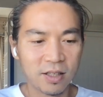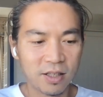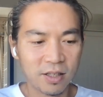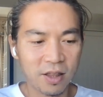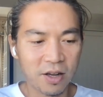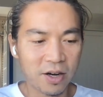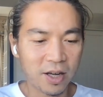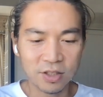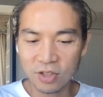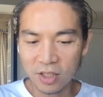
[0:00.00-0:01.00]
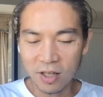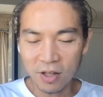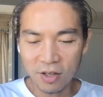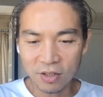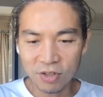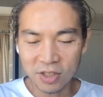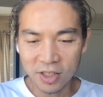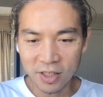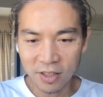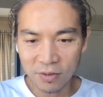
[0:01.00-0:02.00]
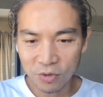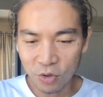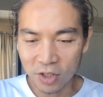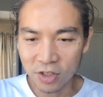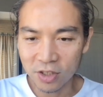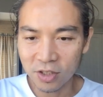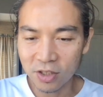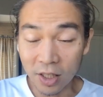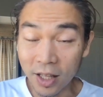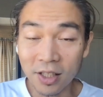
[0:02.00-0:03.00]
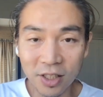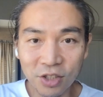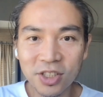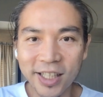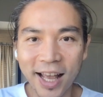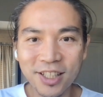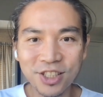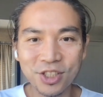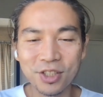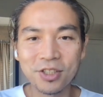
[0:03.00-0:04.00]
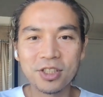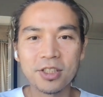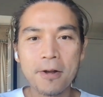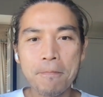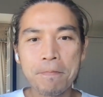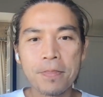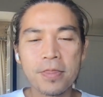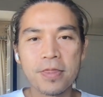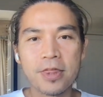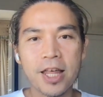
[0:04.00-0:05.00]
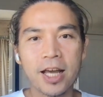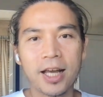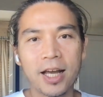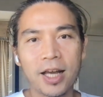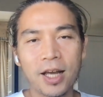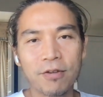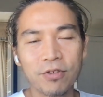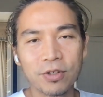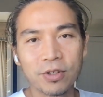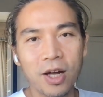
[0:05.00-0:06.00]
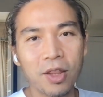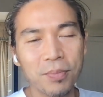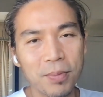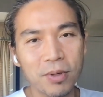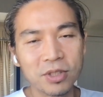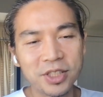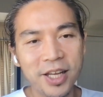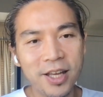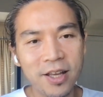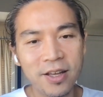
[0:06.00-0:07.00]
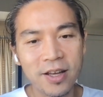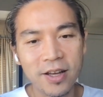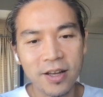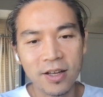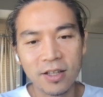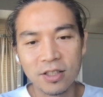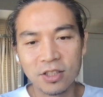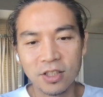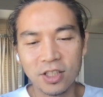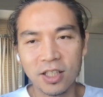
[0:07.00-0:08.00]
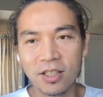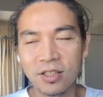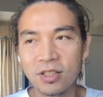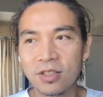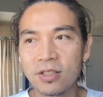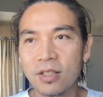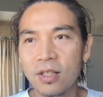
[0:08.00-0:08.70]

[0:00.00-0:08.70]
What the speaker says: There are other interesting questions and interesting answers that I have heard other people say, such as,